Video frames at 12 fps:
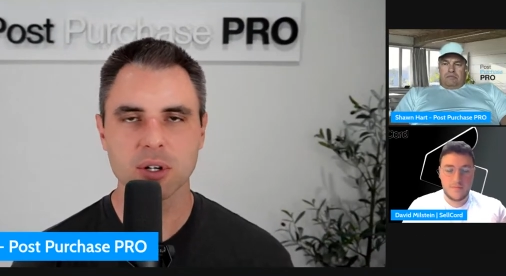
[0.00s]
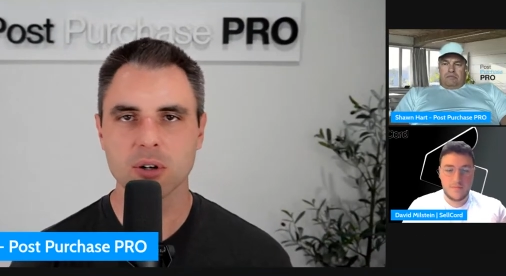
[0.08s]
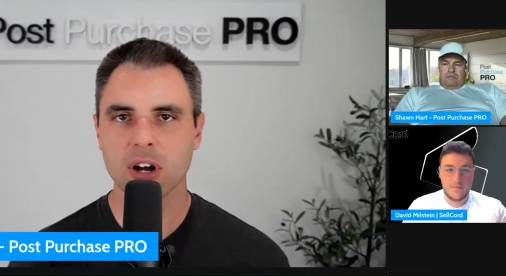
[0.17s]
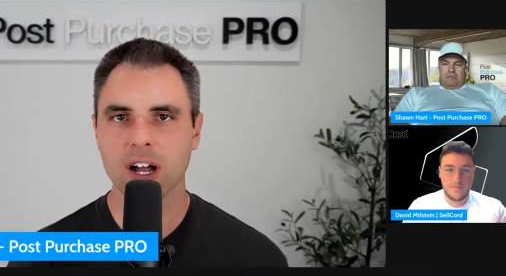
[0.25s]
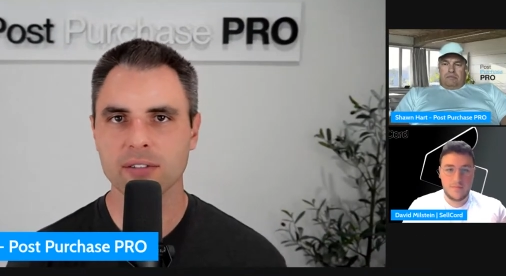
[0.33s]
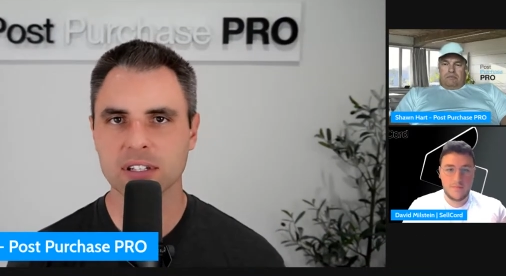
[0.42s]

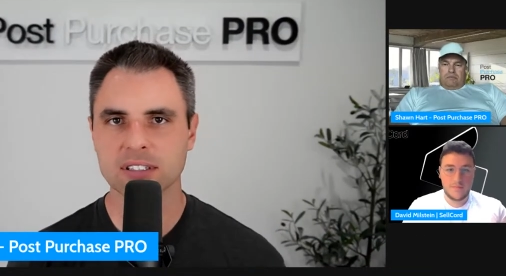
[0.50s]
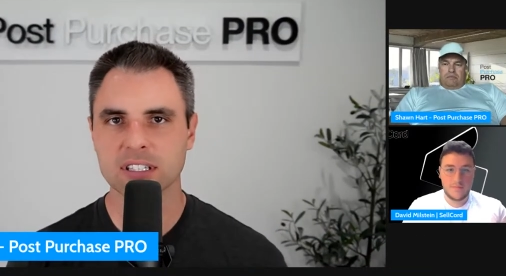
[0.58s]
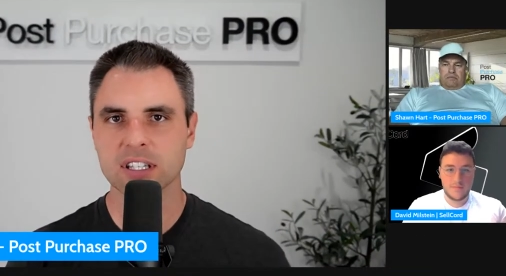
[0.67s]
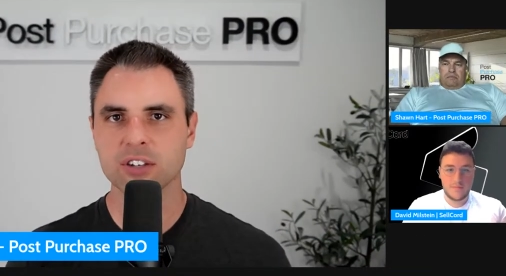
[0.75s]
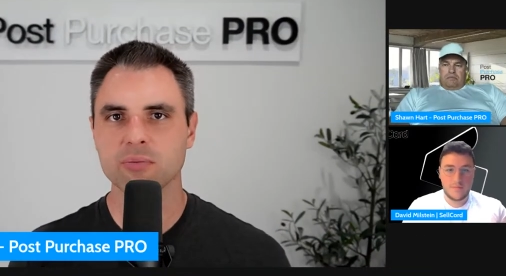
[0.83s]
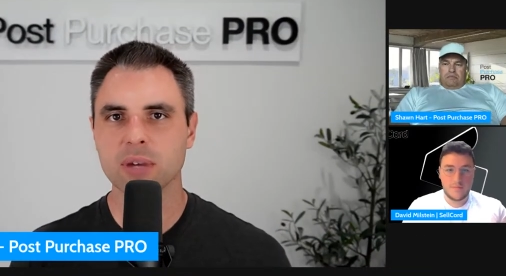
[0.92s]
Speaker 1: Obviously,
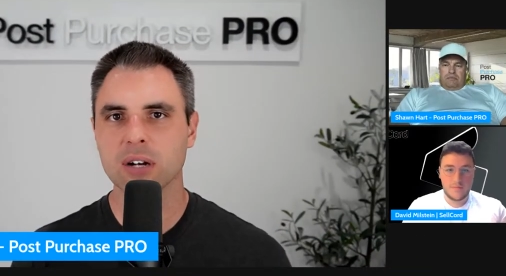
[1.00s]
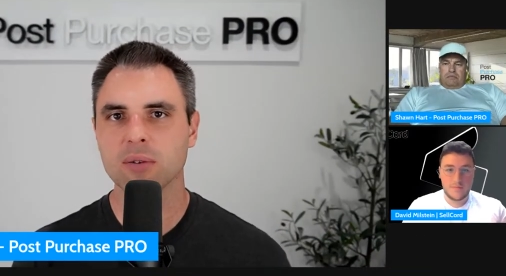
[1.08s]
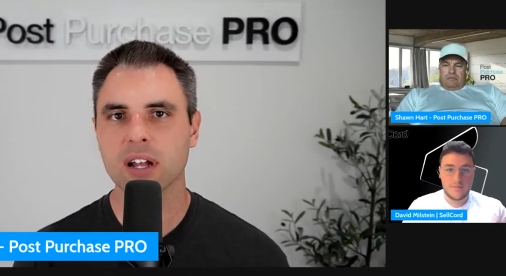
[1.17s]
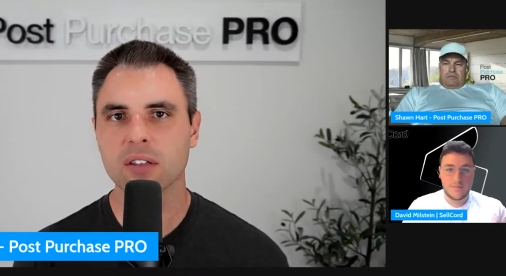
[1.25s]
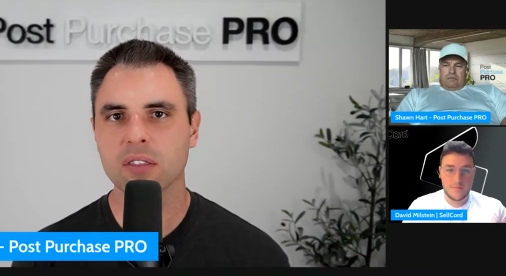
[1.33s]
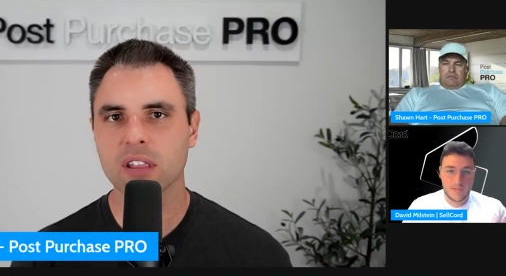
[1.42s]
you've been
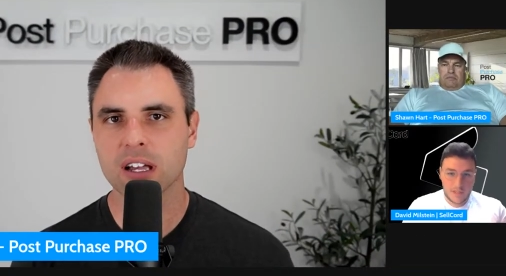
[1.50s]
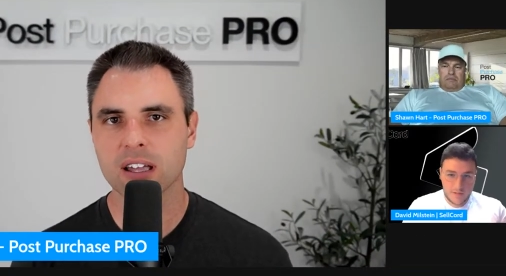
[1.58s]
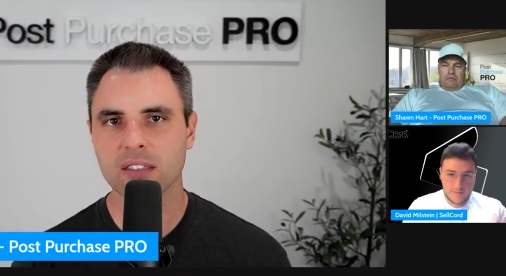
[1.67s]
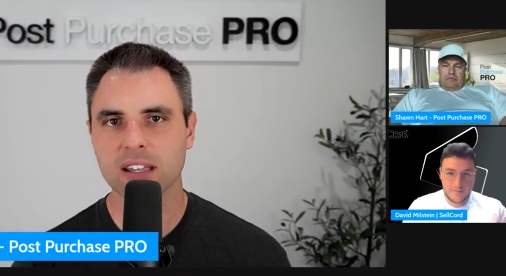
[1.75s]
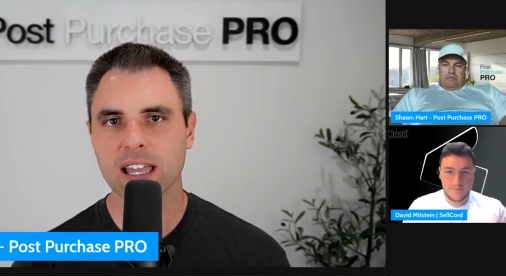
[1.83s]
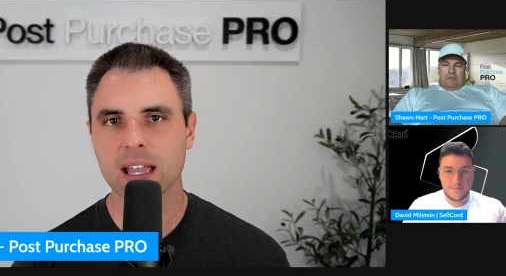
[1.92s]
around the the
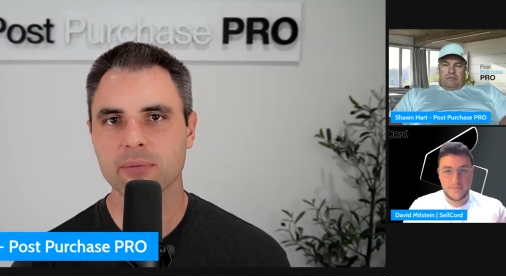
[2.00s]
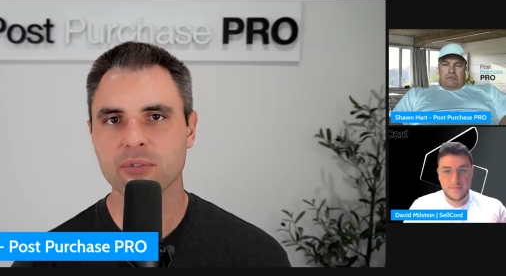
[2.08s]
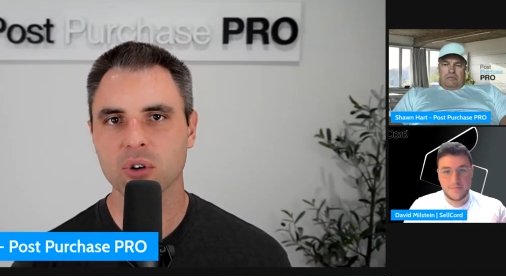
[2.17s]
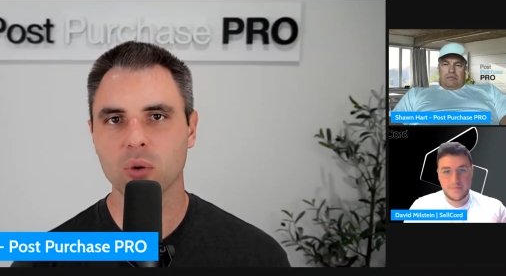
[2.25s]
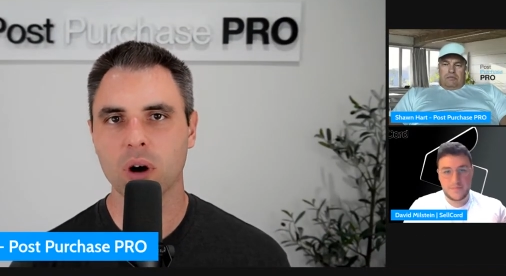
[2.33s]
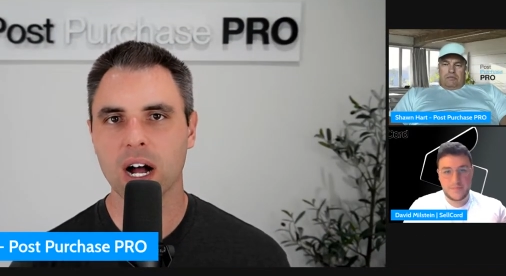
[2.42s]
game for a
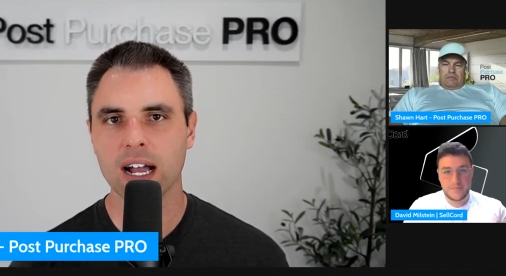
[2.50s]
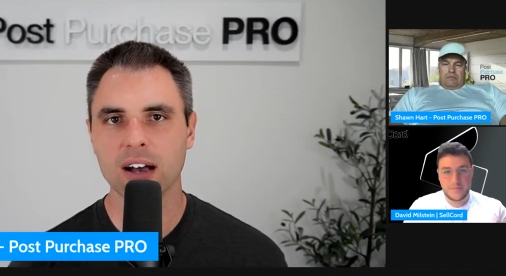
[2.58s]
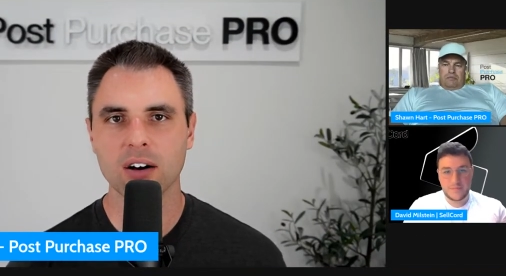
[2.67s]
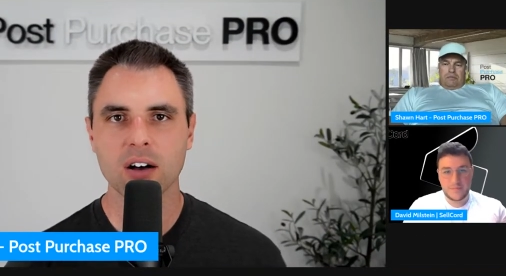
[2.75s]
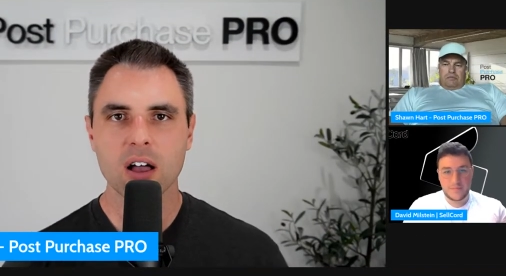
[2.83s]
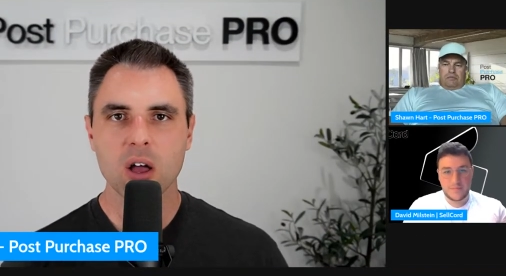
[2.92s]

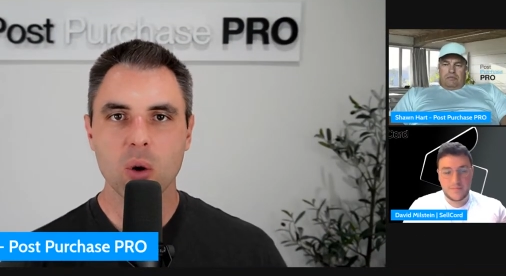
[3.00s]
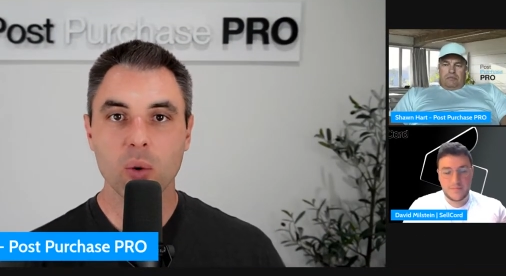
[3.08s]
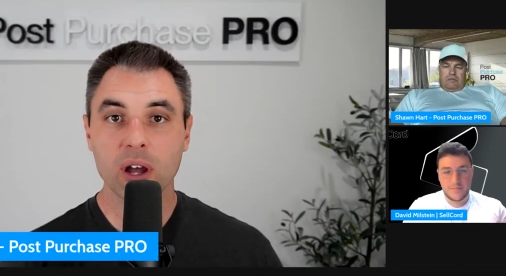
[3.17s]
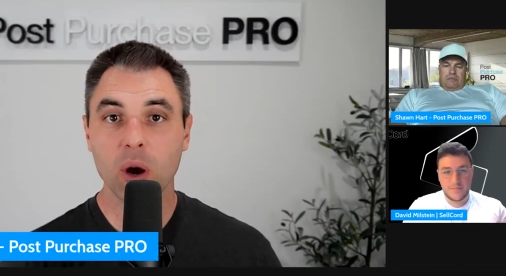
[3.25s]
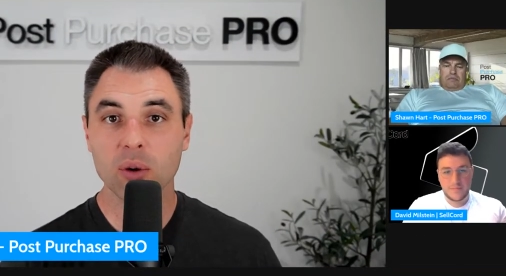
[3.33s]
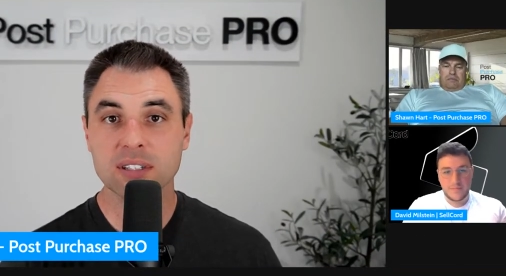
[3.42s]
while. We
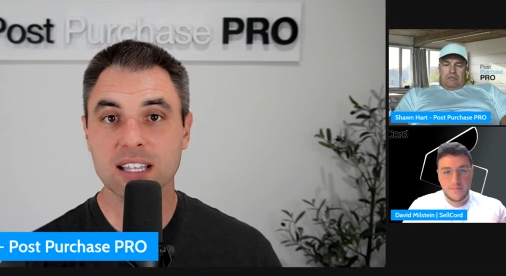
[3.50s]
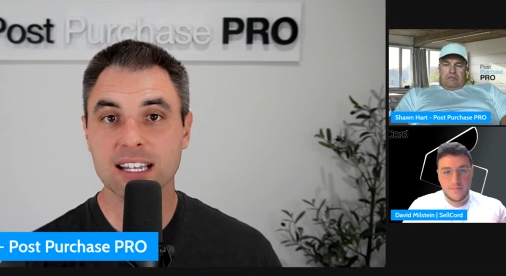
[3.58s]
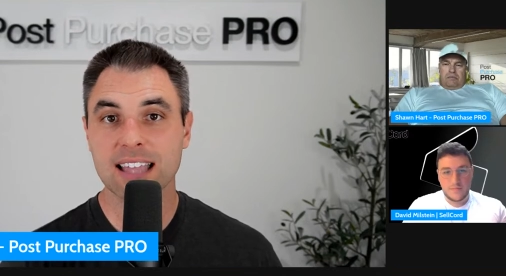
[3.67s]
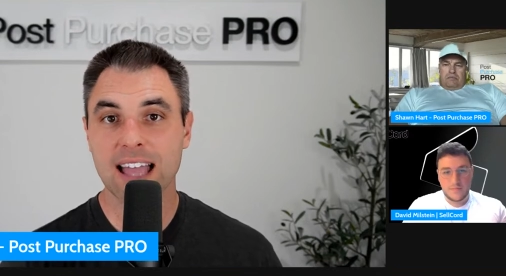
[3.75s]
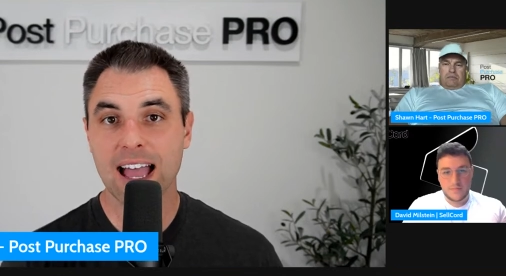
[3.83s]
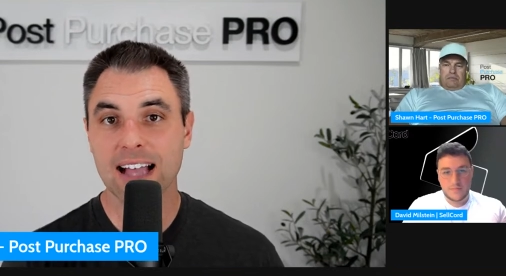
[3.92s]
always like
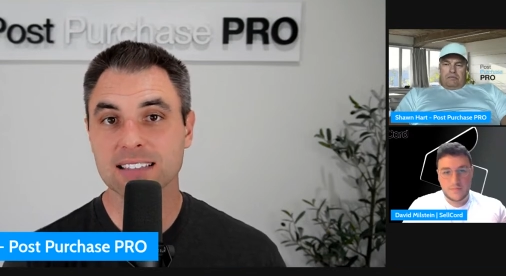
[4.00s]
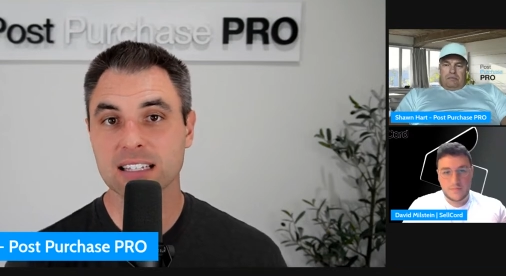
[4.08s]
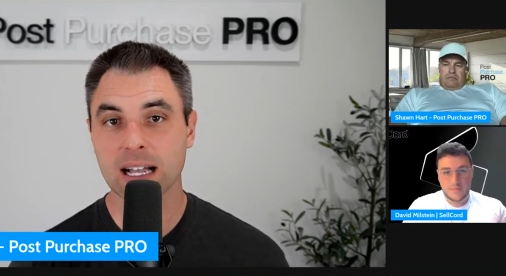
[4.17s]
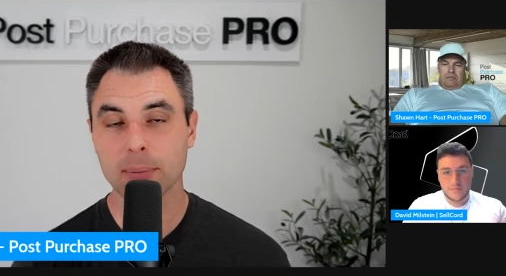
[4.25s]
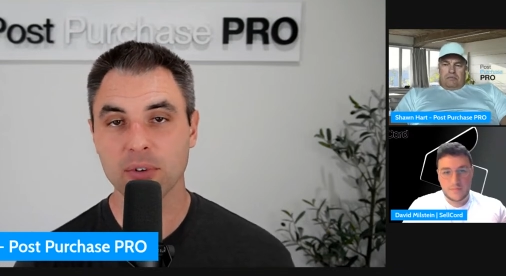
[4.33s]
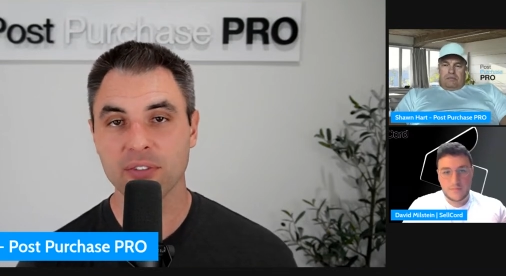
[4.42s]
to ask a
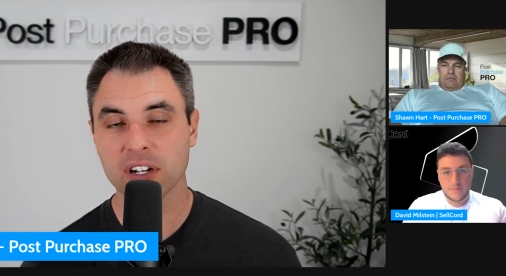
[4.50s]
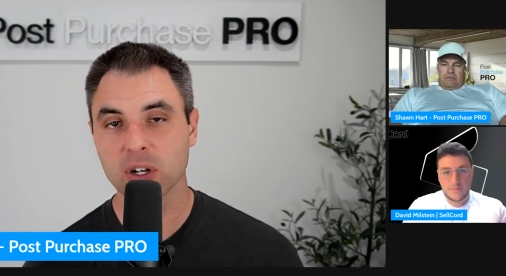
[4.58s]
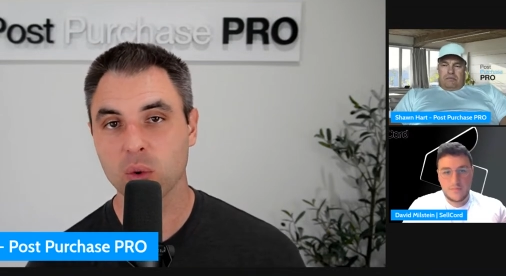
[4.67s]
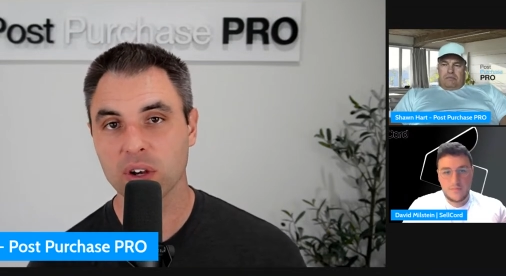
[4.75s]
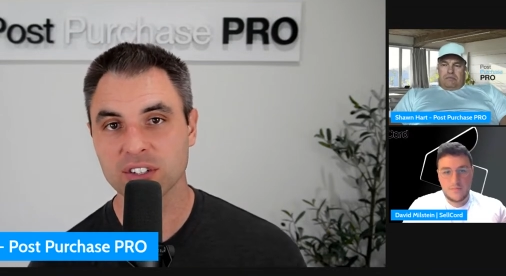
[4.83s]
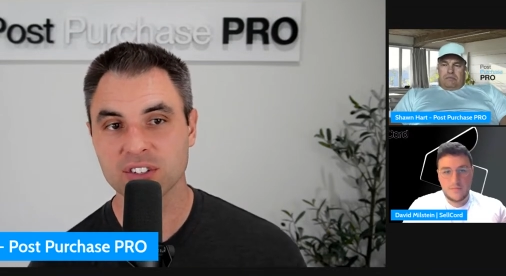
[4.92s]
couple fun
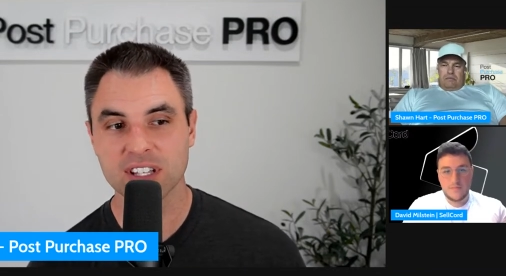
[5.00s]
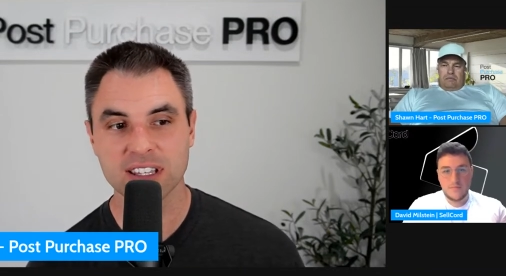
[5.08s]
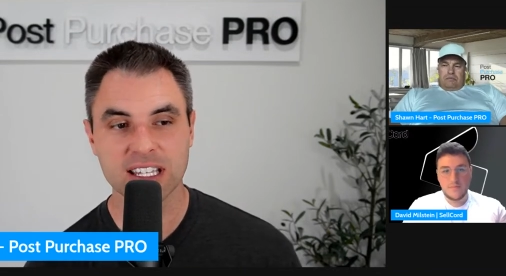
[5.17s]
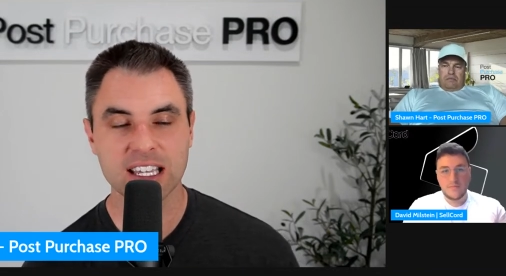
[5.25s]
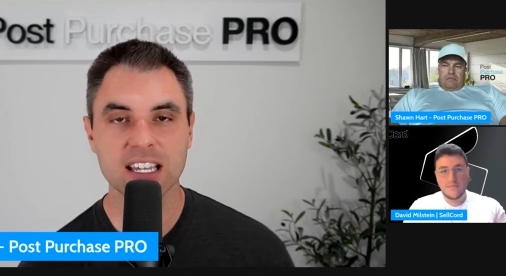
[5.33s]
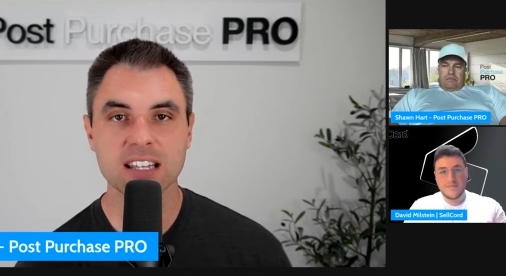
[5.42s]
questions at the
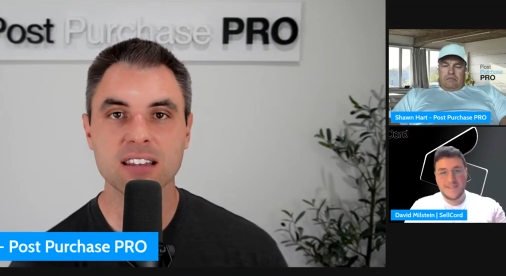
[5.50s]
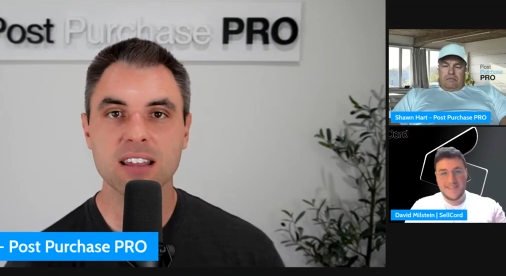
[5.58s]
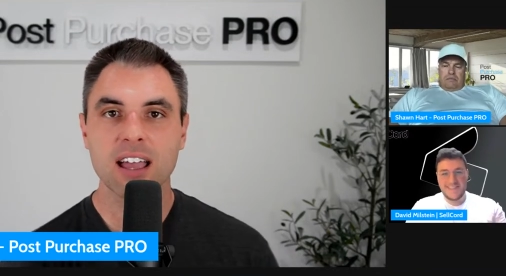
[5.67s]
end.